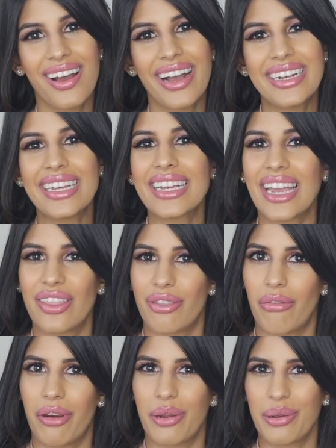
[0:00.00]
I didn't get
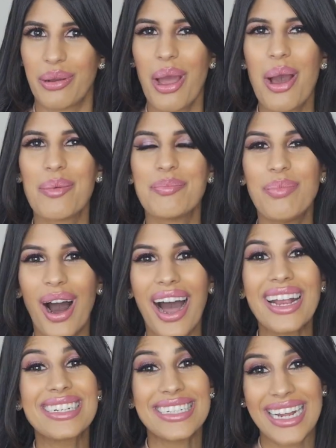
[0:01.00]
through, but
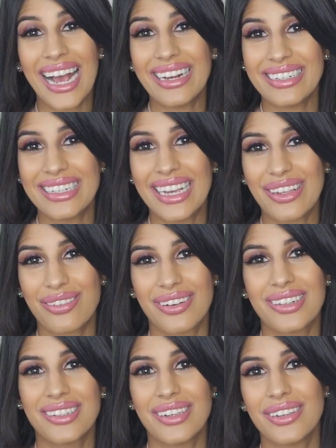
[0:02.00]
I did actually get
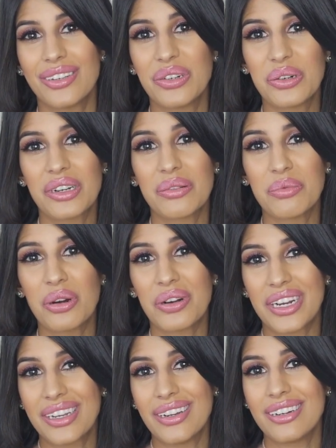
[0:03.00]
through to York and
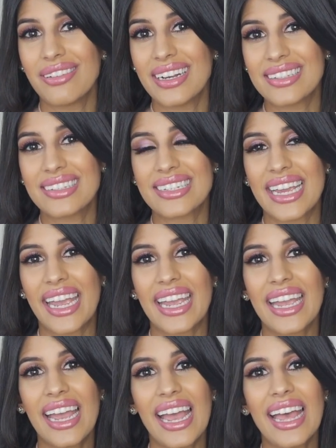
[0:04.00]
Warwick University.